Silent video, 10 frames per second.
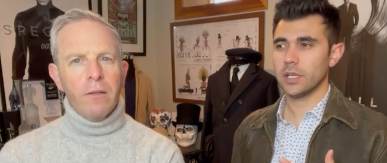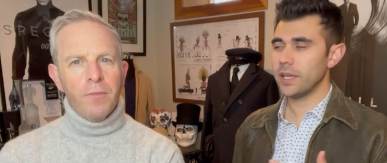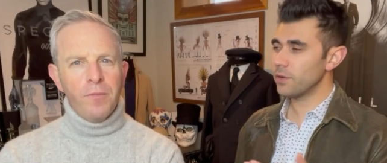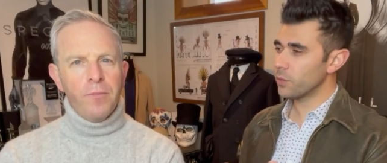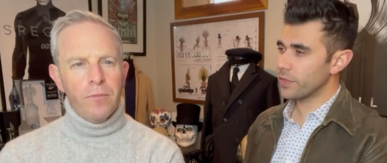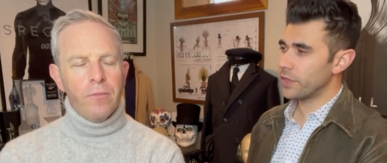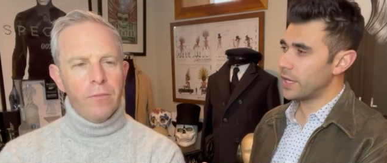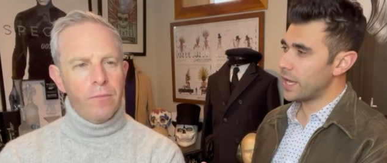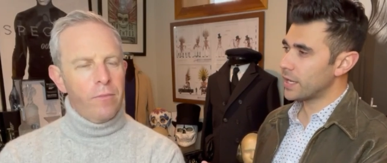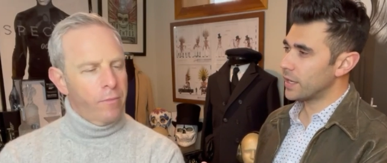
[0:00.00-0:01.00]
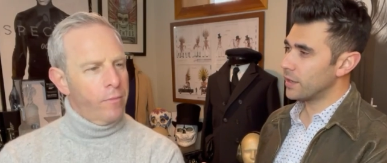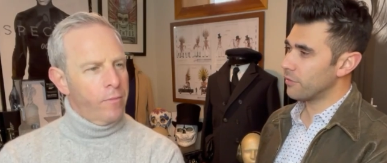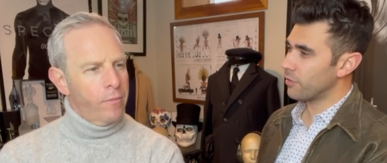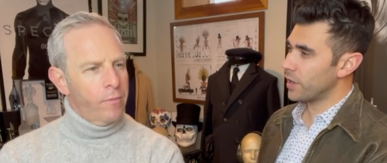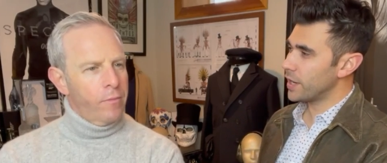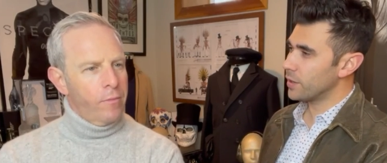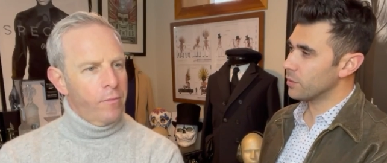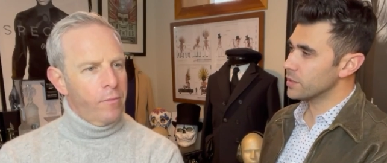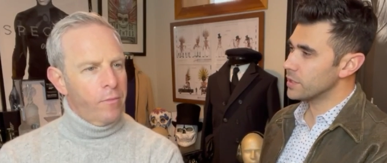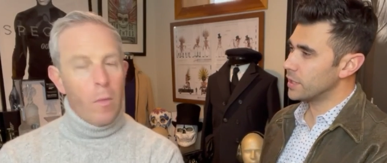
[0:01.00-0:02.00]
Speaker 1: Even with the Naked and Afraid, or
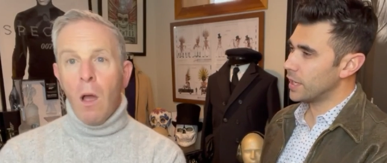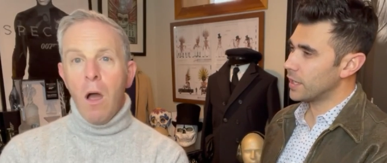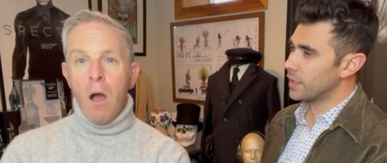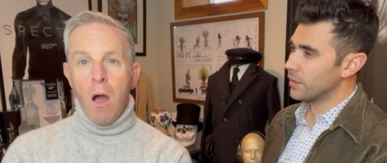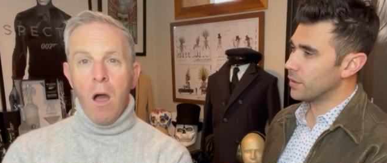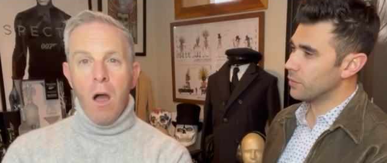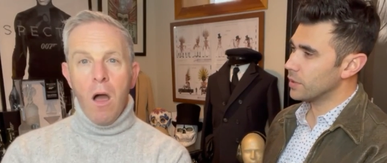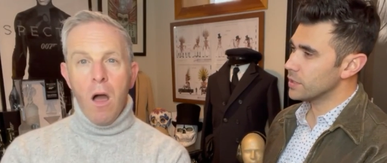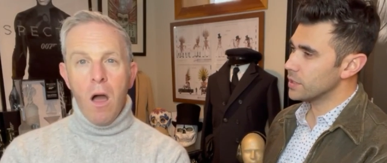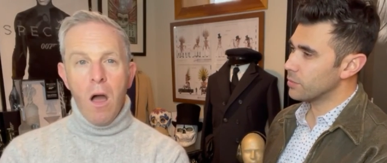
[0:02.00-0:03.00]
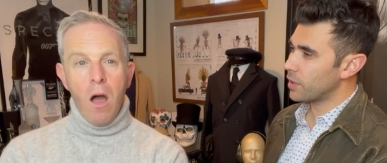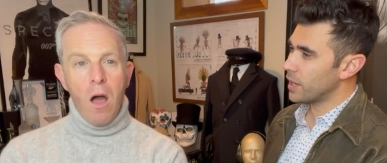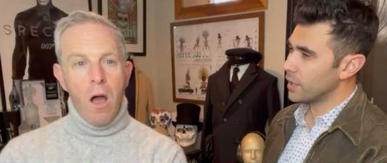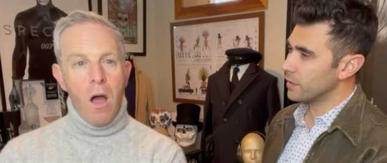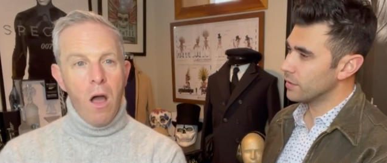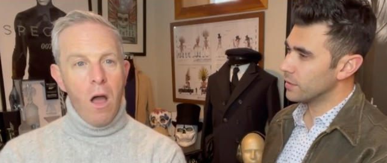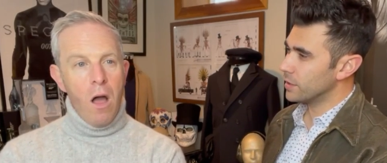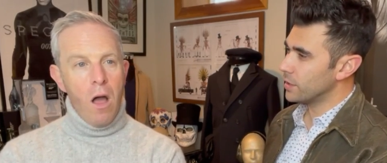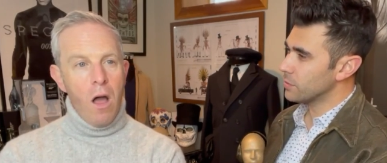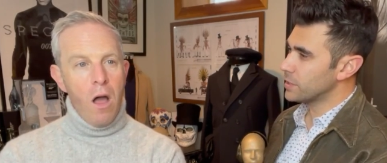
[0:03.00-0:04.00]
what's it, Naked and the, what is the brand?
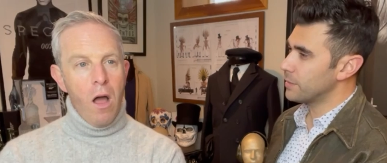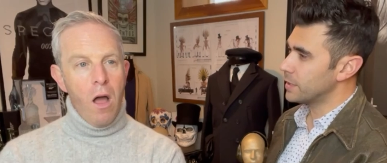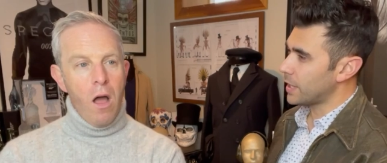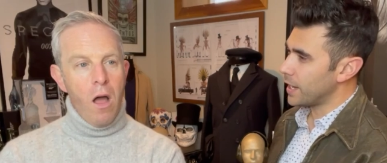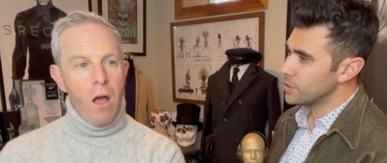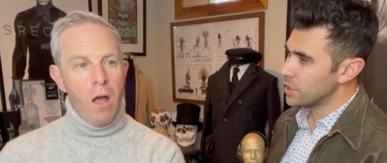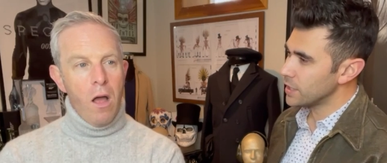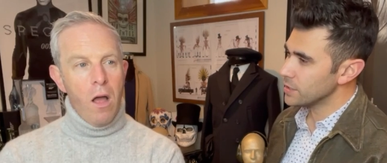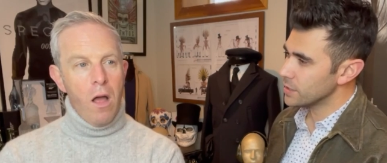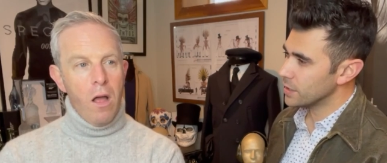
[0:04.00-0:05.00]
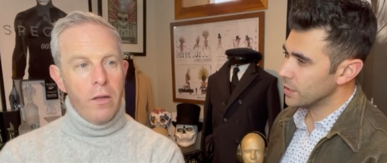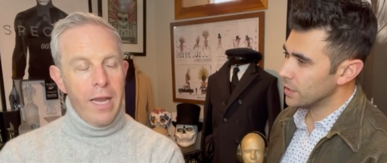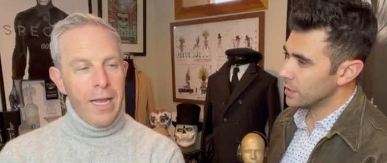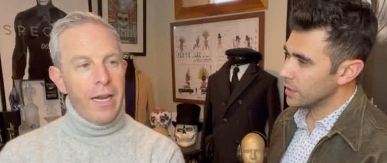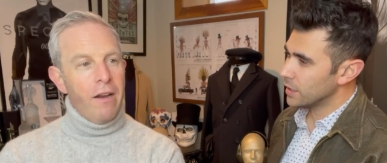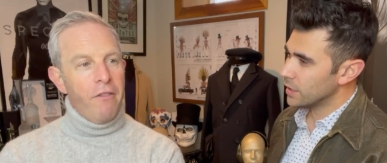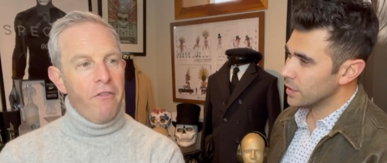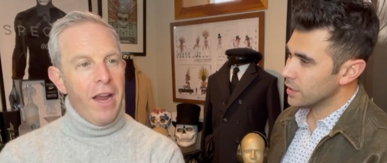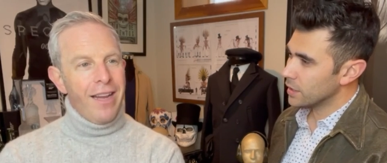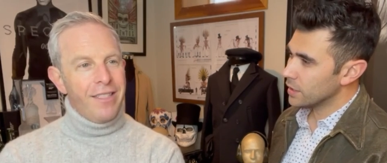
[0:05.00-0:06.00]
The No Time to Die jeans?
Speaker 2: Naked and
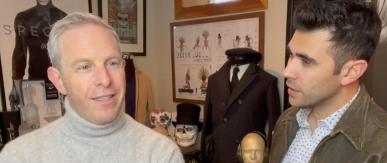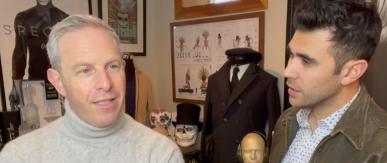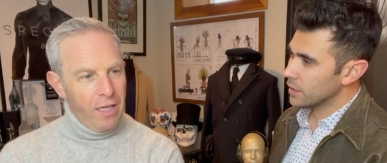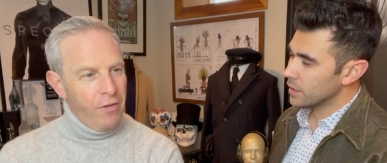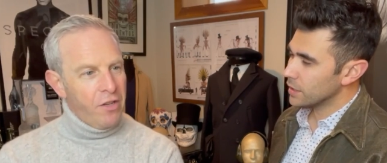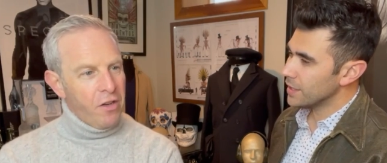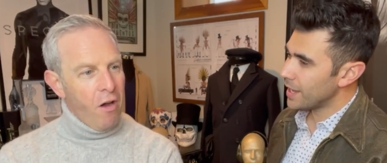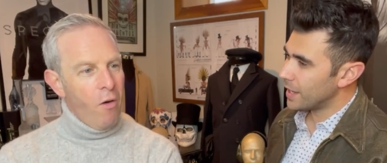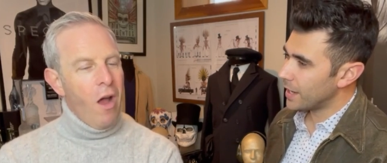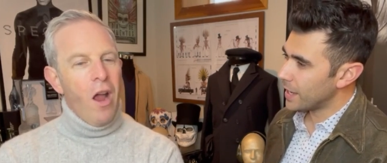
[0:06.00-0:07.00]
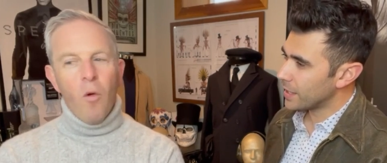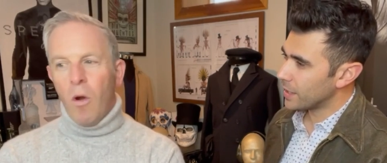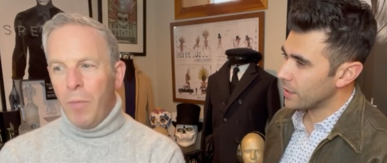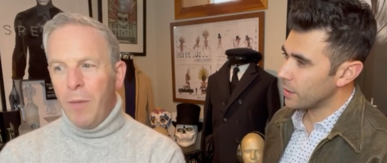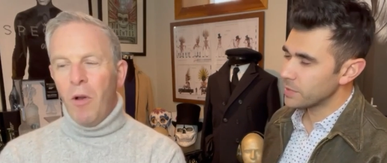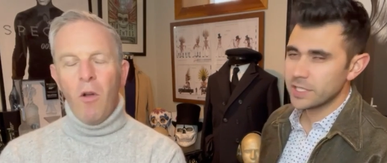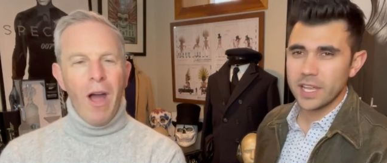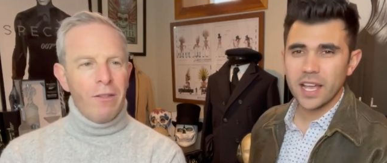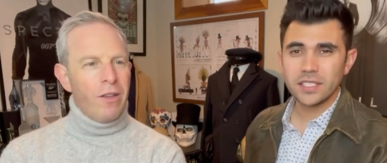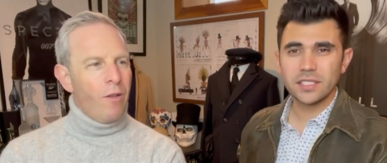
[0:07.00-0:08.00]
Afraid is a TV show yeah, where people obsessed,
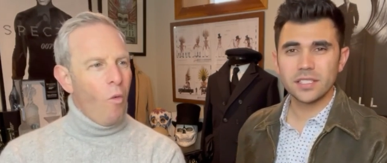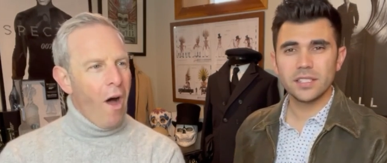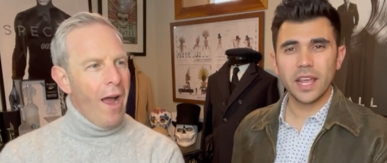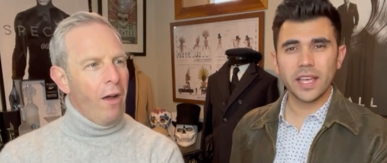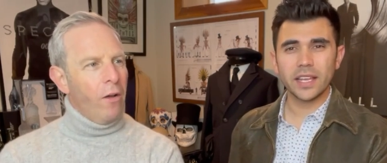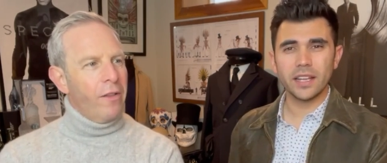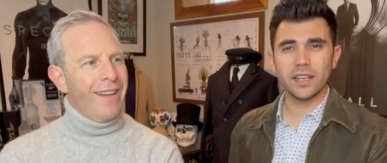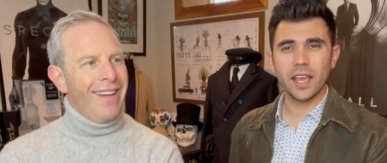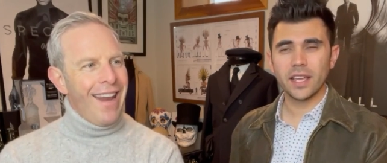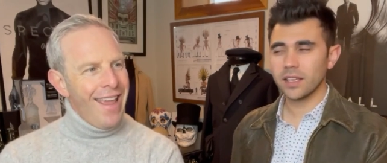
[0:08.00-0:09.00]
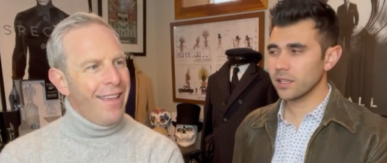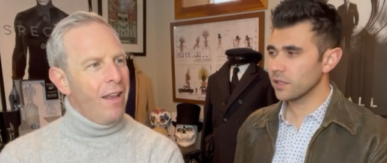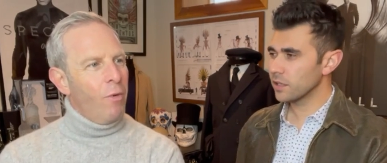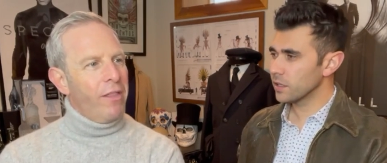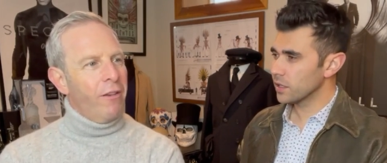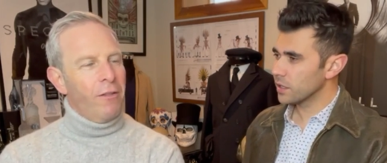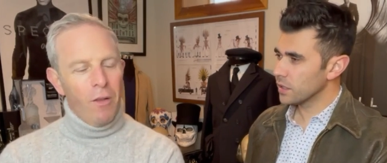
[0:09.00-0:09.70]
go out to the wild naked, naked. naked, with their